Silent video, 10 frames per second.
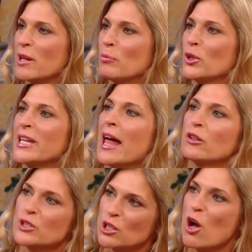that burn
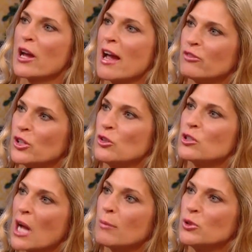calories long after you
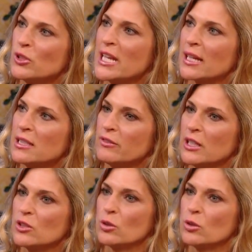stop doing the activity.